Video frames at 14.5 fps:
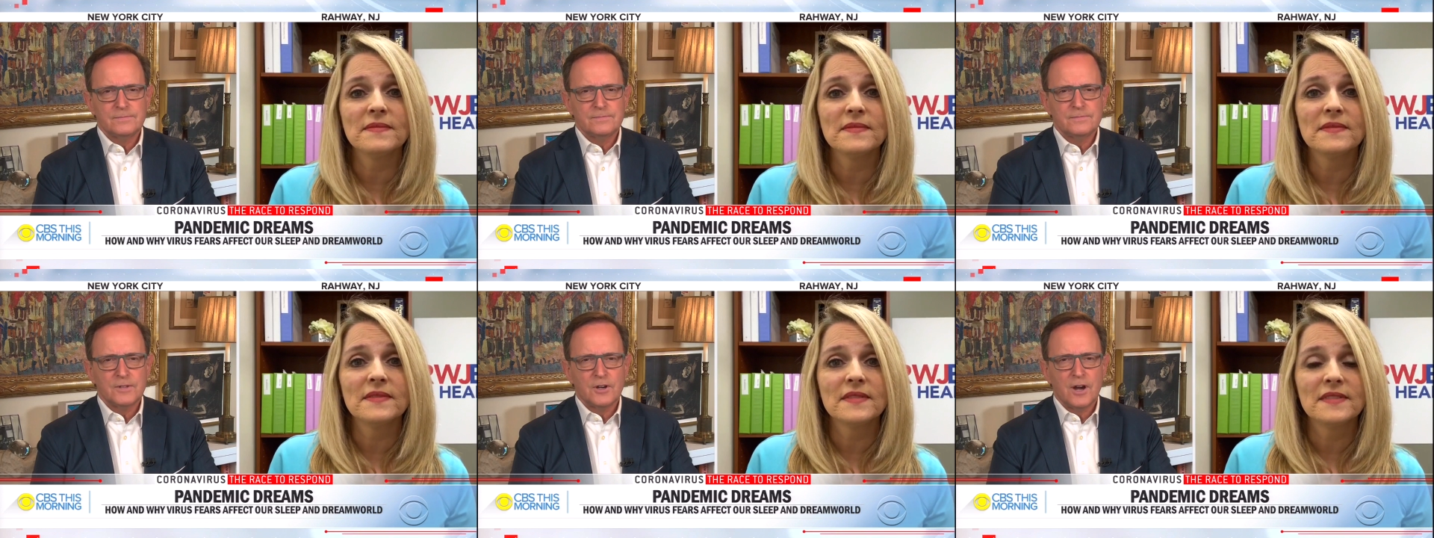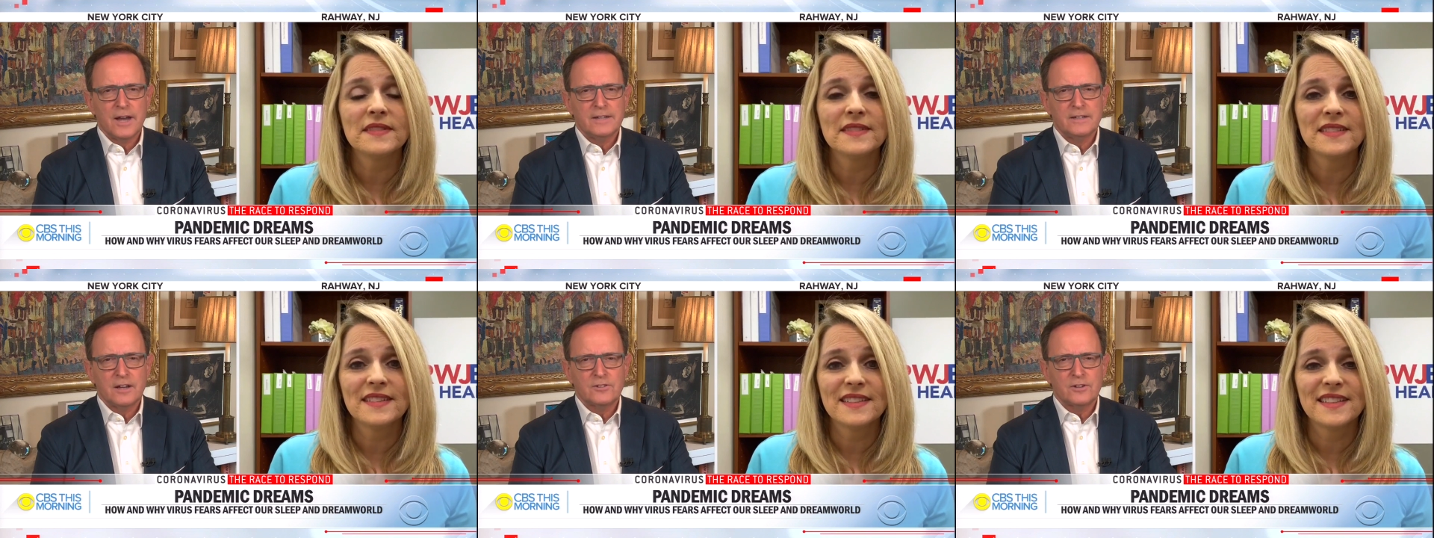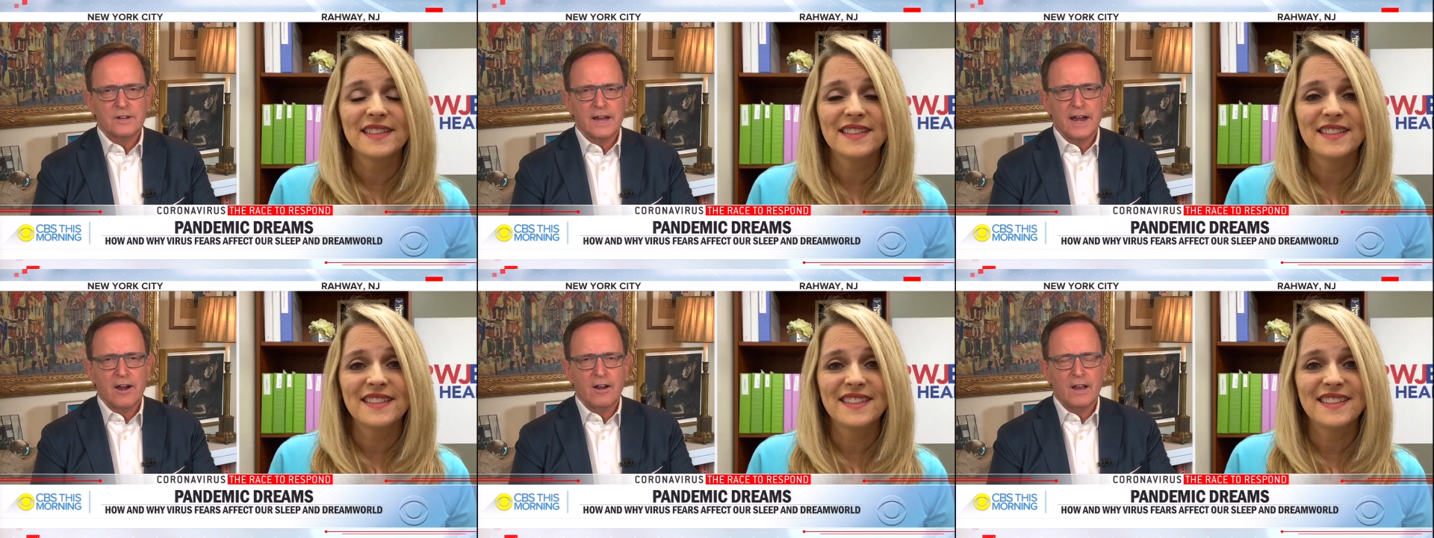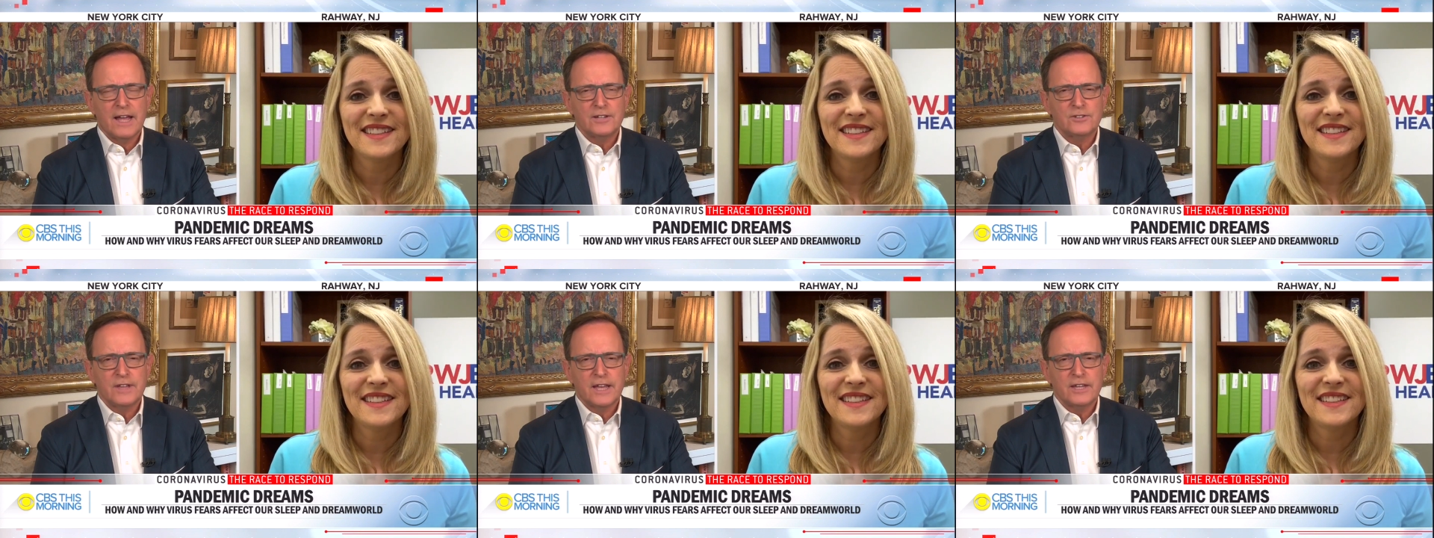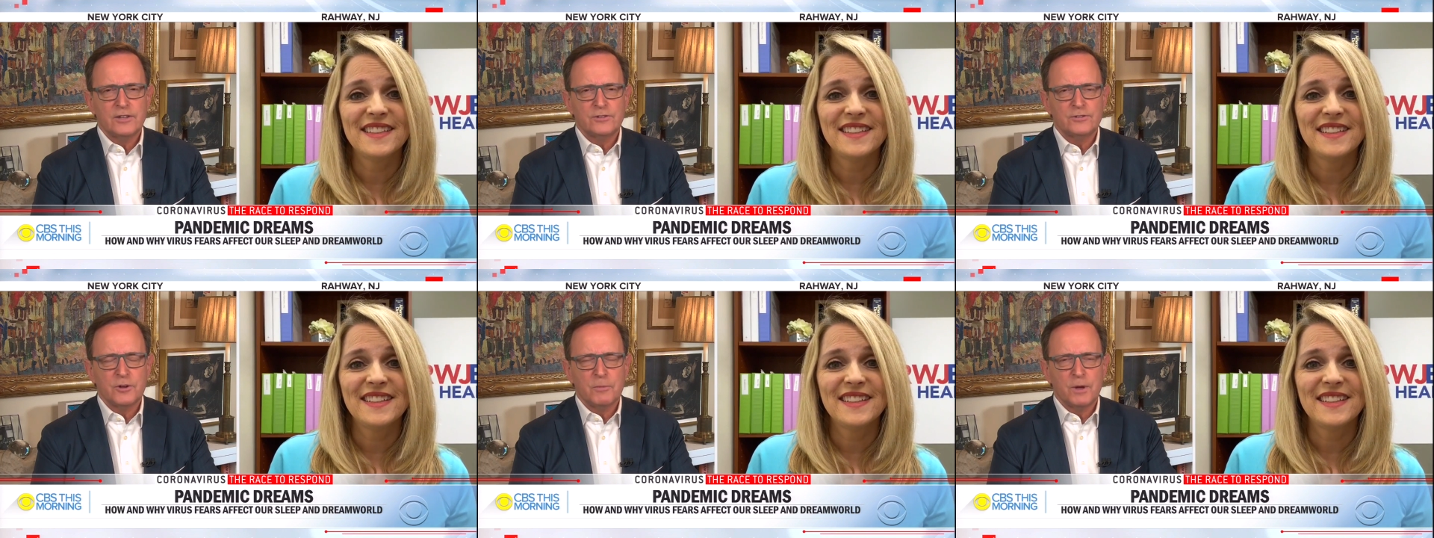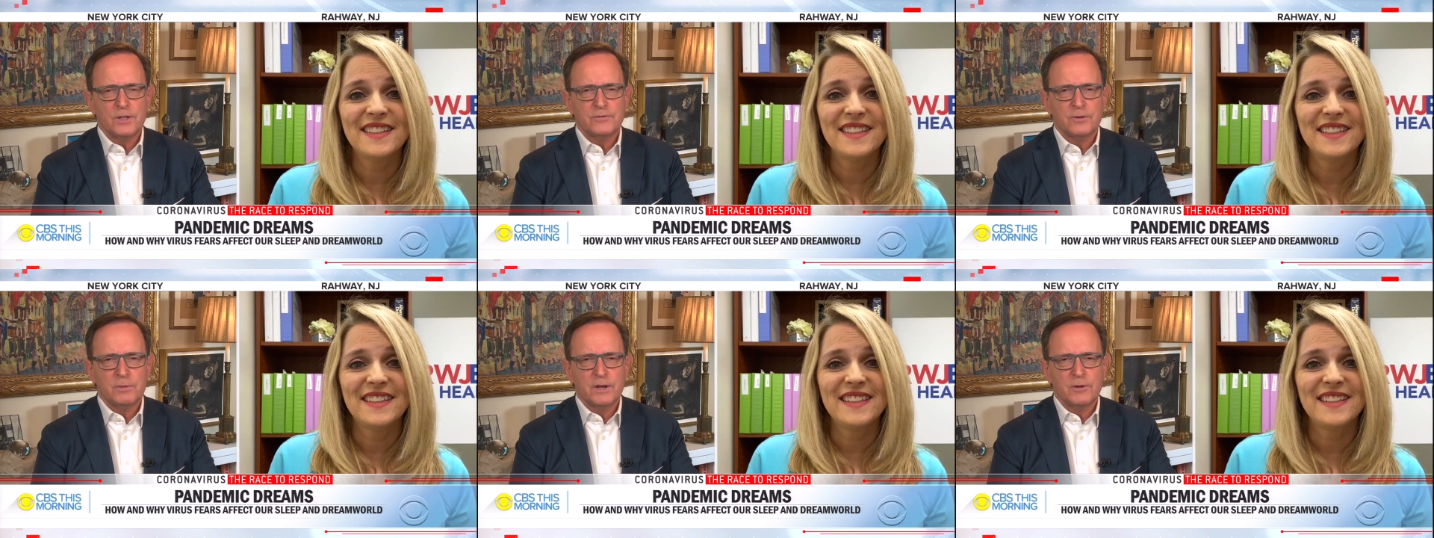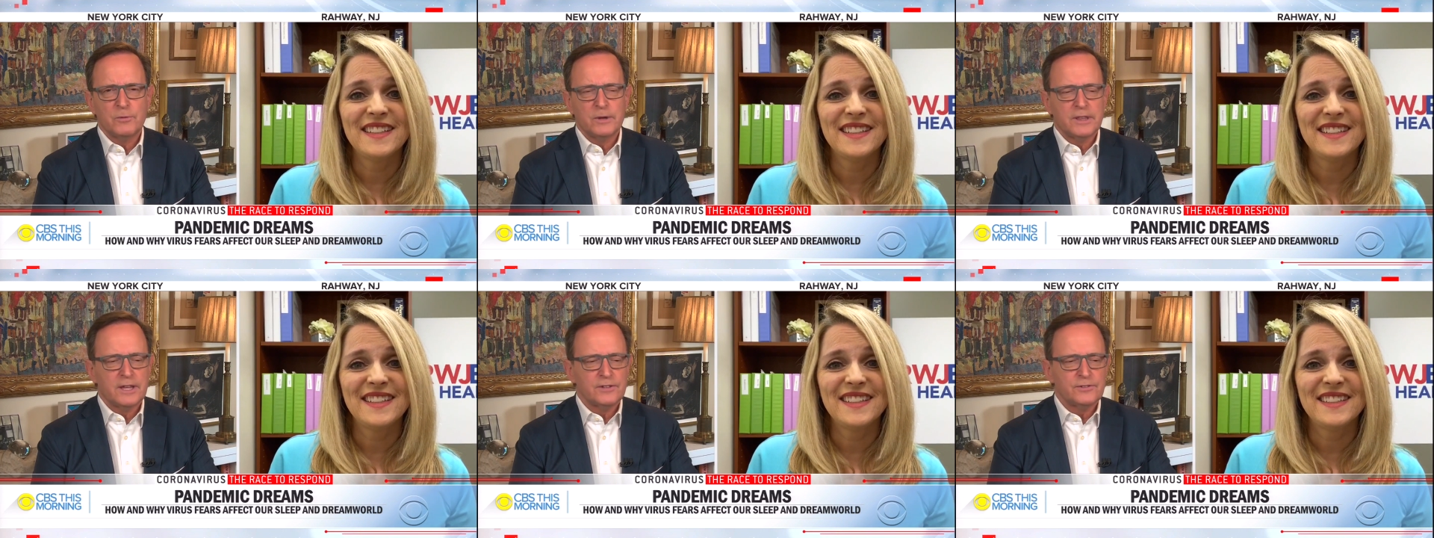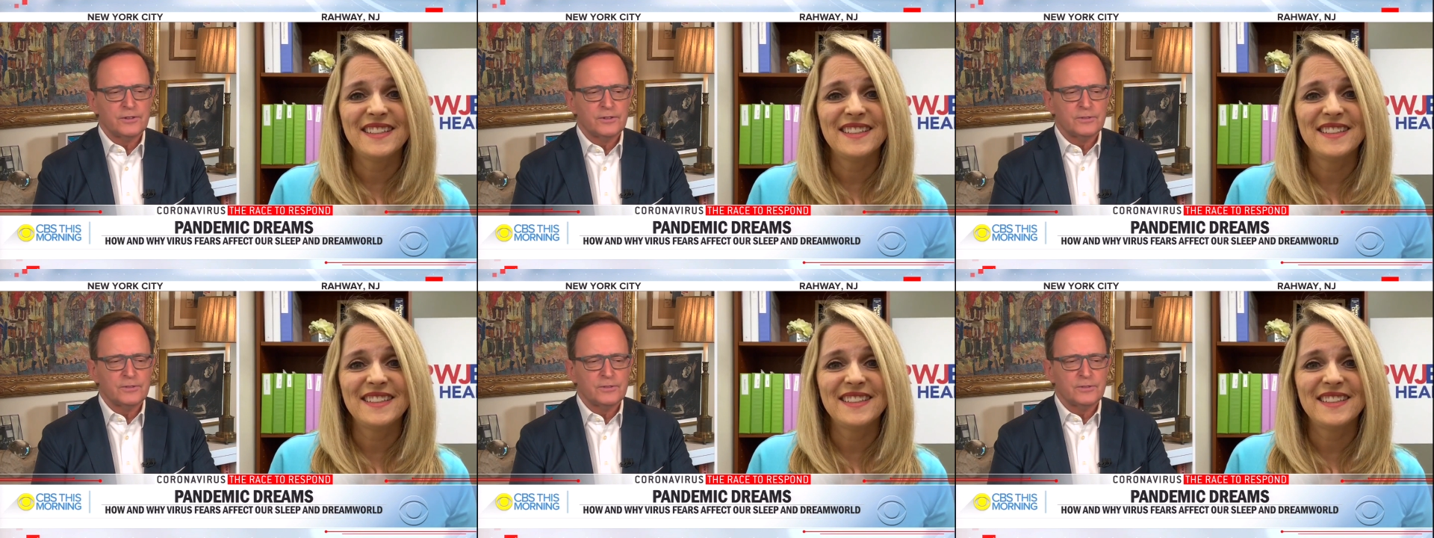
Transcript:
Speaker 1: All right, Dr. Carol Ash, thank you so much for being with us this